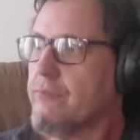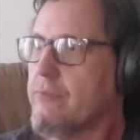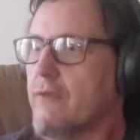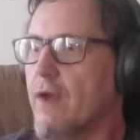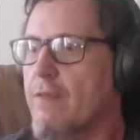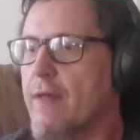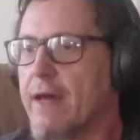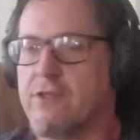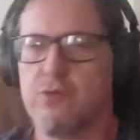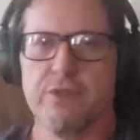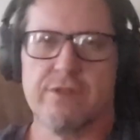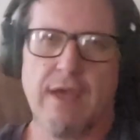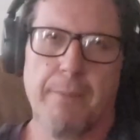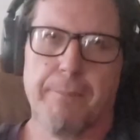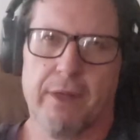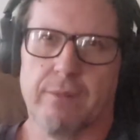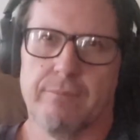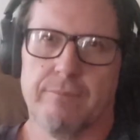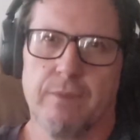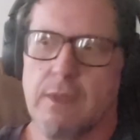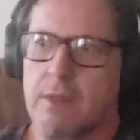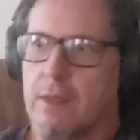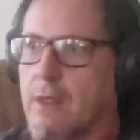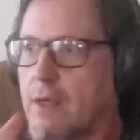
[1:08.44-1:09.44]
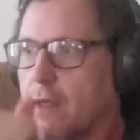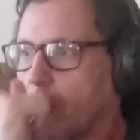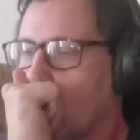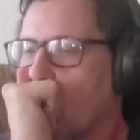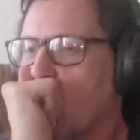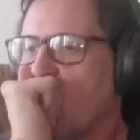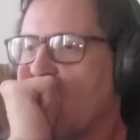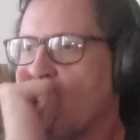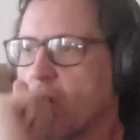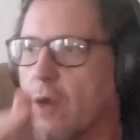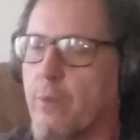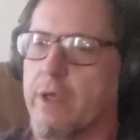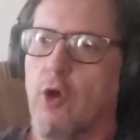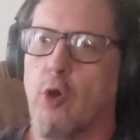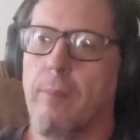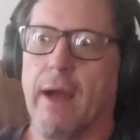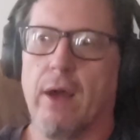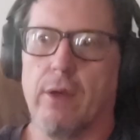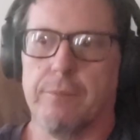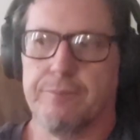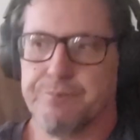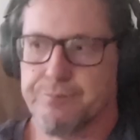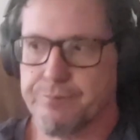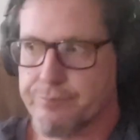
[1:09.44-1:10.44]
And that is what's happening. And we go
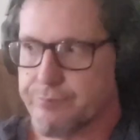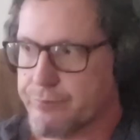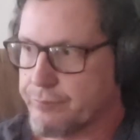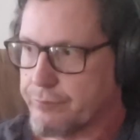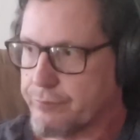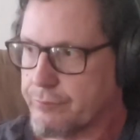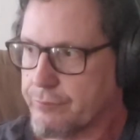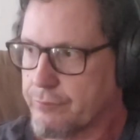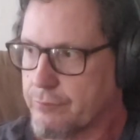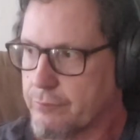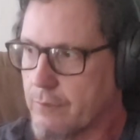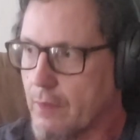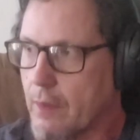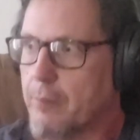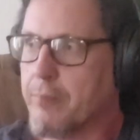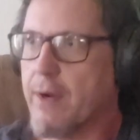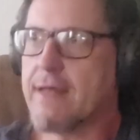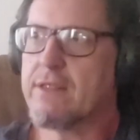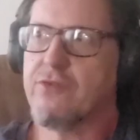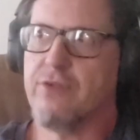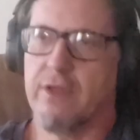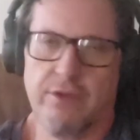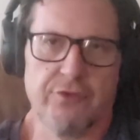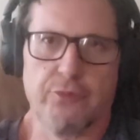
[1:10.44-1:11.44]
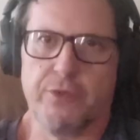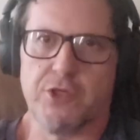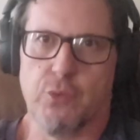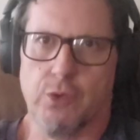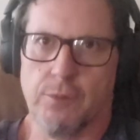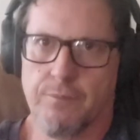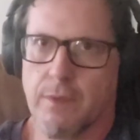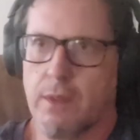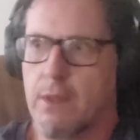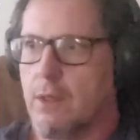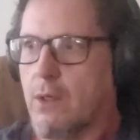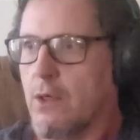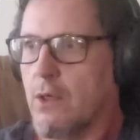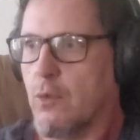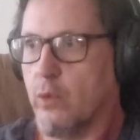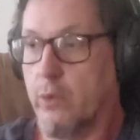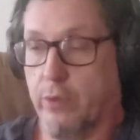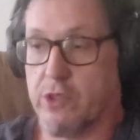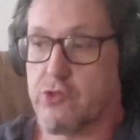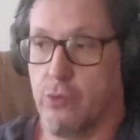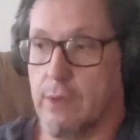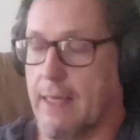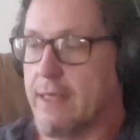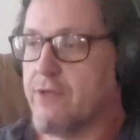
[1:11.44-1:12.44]
about practicing this ritual. We
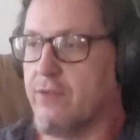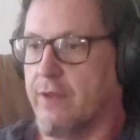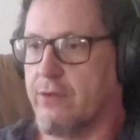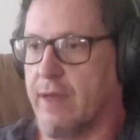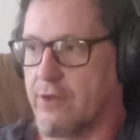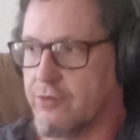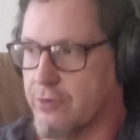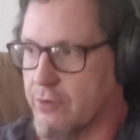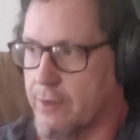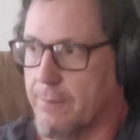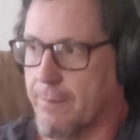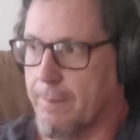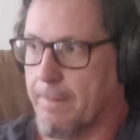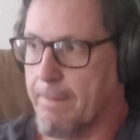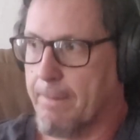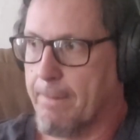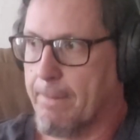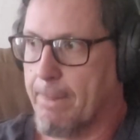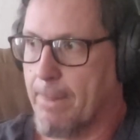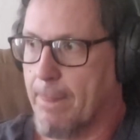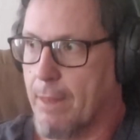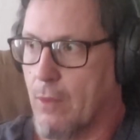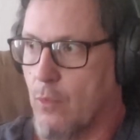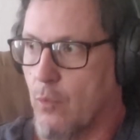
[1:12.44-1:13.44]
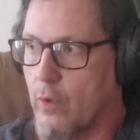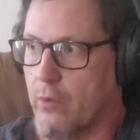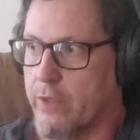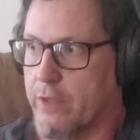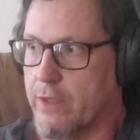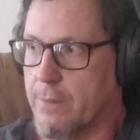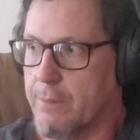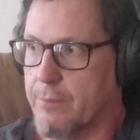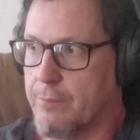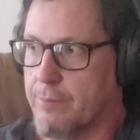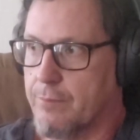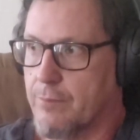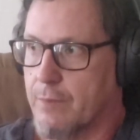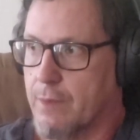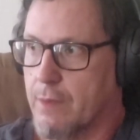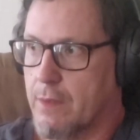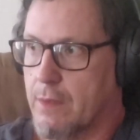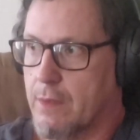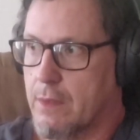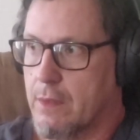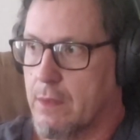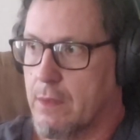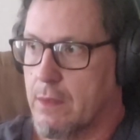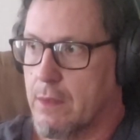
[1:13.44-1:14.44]
ritualize this actually when we
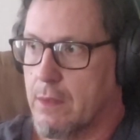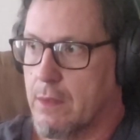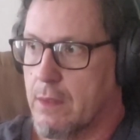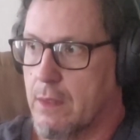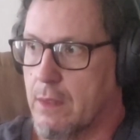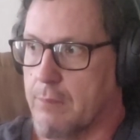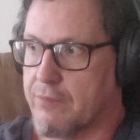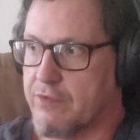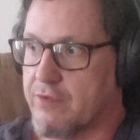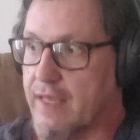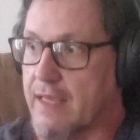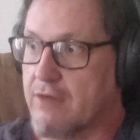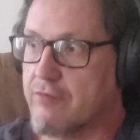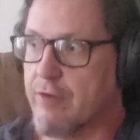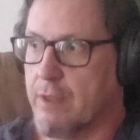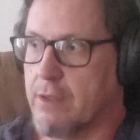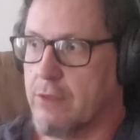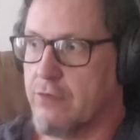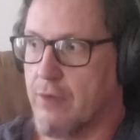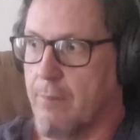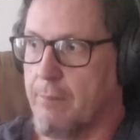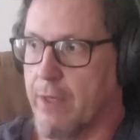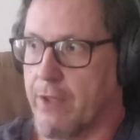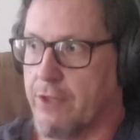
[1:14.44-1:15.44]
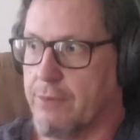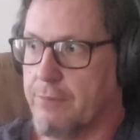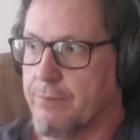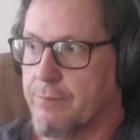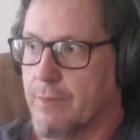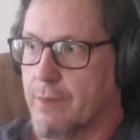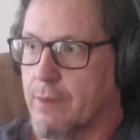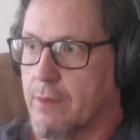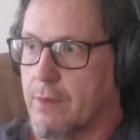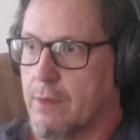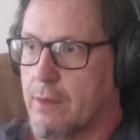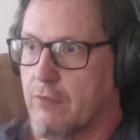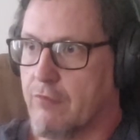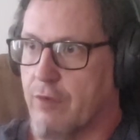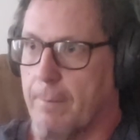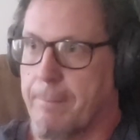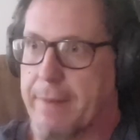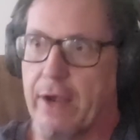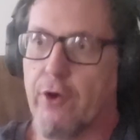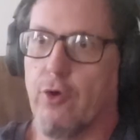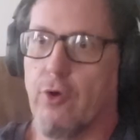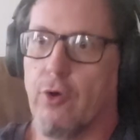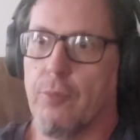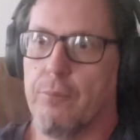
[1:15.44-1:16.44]
save somebody from
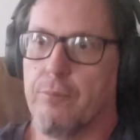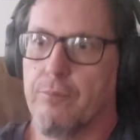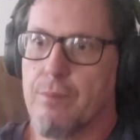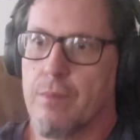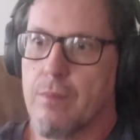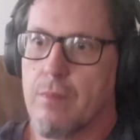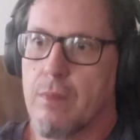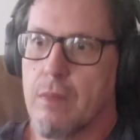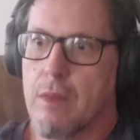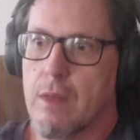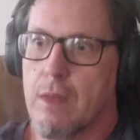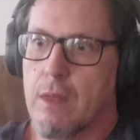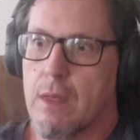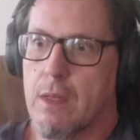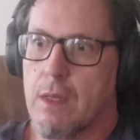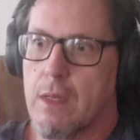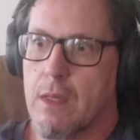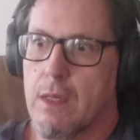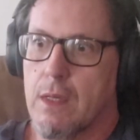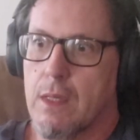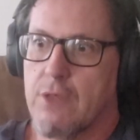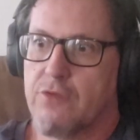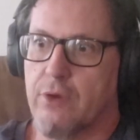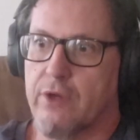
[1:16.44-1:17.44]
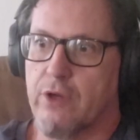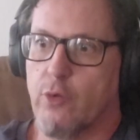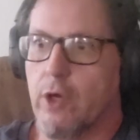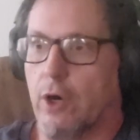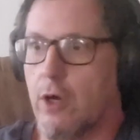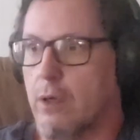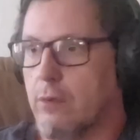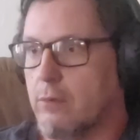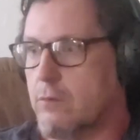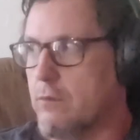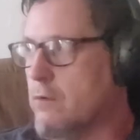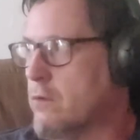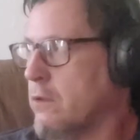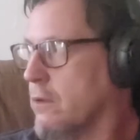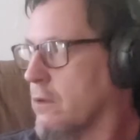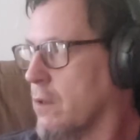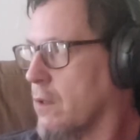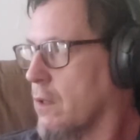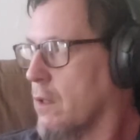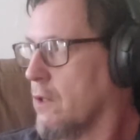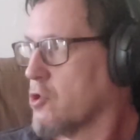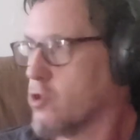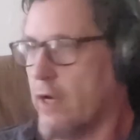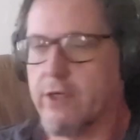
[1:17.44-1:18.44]
peril. So here we are
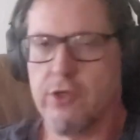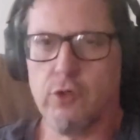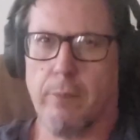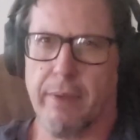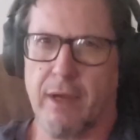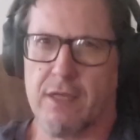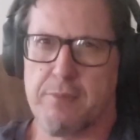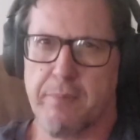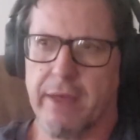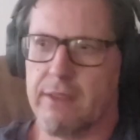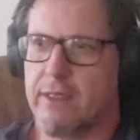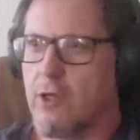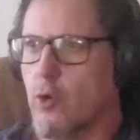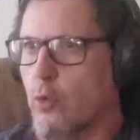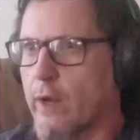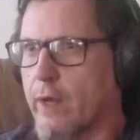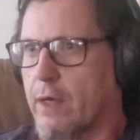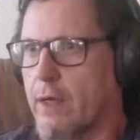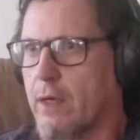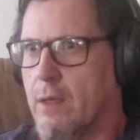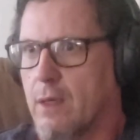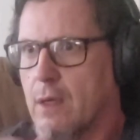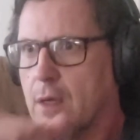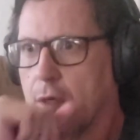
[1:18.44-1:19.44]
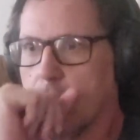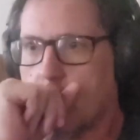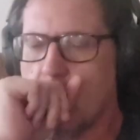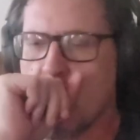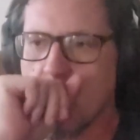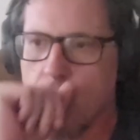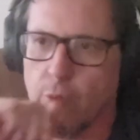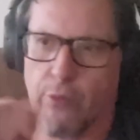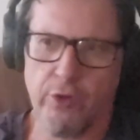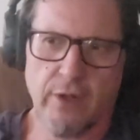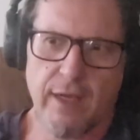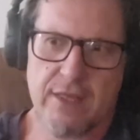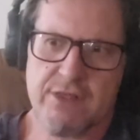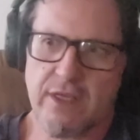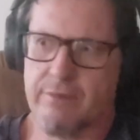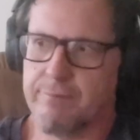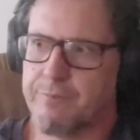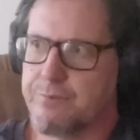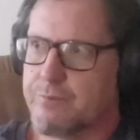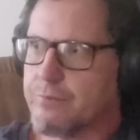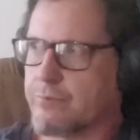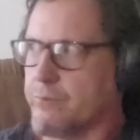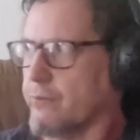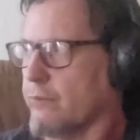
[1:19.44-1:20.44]
trying to do our best, pedaling away, realizing
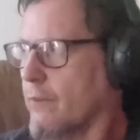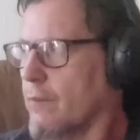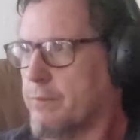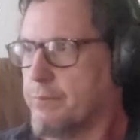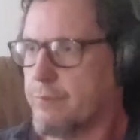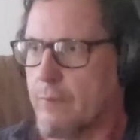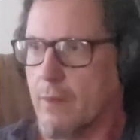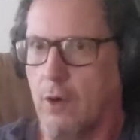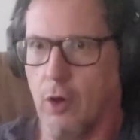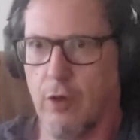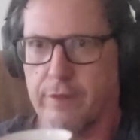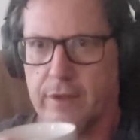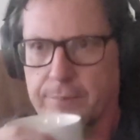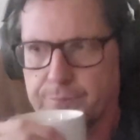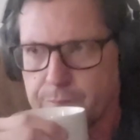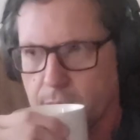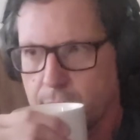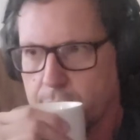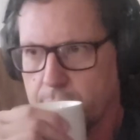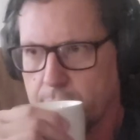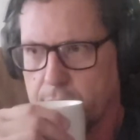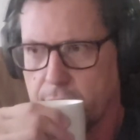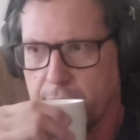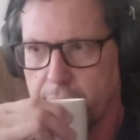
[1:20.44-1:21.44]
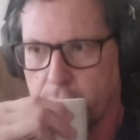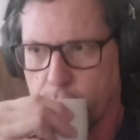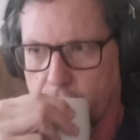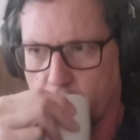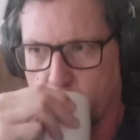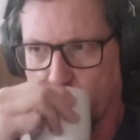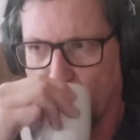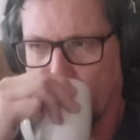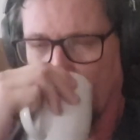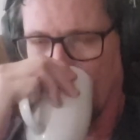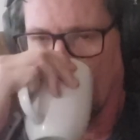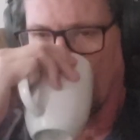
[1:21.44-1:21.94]
all the inequity and